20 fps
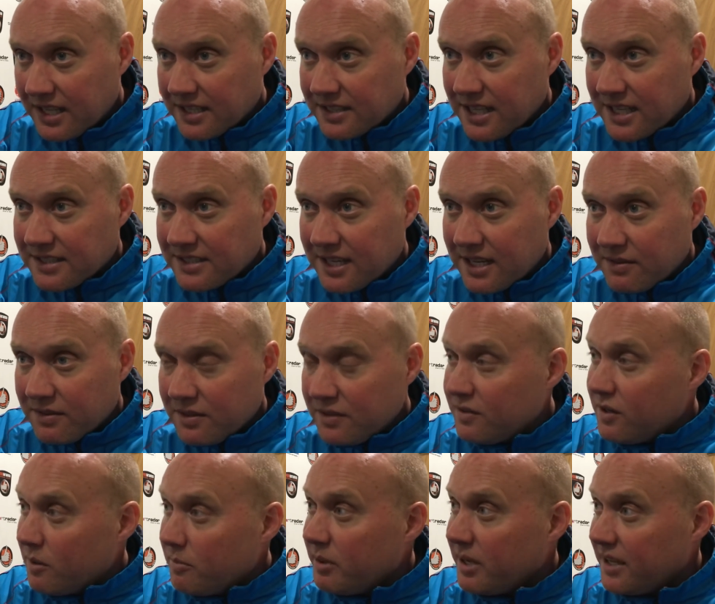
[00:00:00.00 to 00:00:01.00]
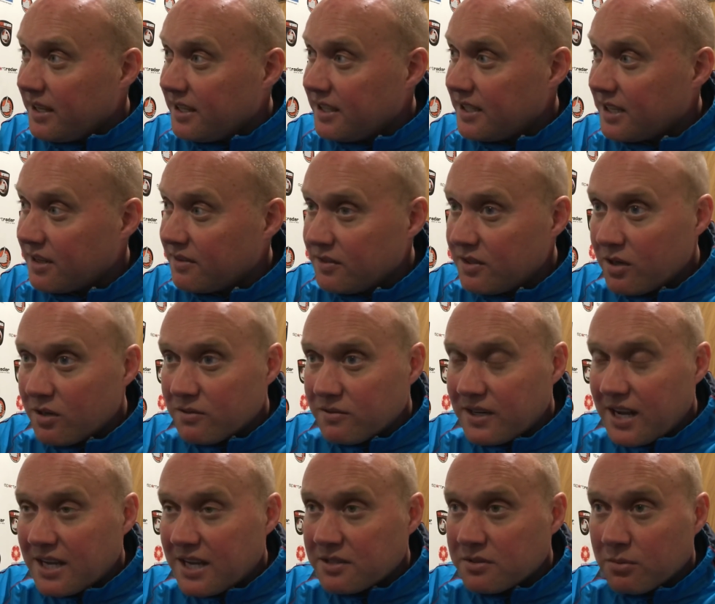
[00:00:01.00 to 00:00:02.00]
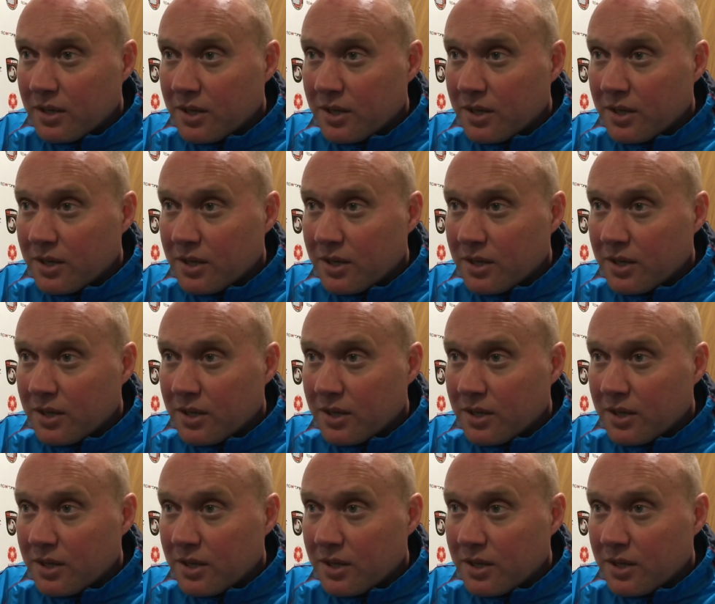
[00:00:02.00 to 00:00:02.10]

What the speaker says: that's how you've got to be. You've got to react